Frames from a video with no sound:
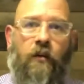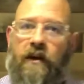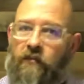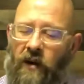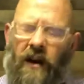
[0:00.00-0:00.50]
We
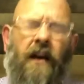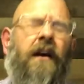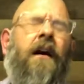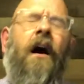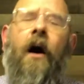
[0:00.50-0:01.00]
have read
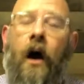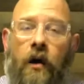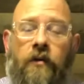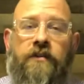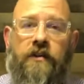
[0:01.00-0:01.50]

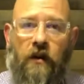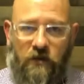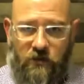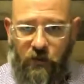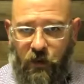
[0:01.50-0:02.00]
hundreds and
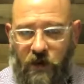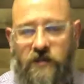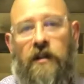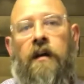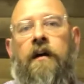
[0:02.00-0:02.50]
hundreds of books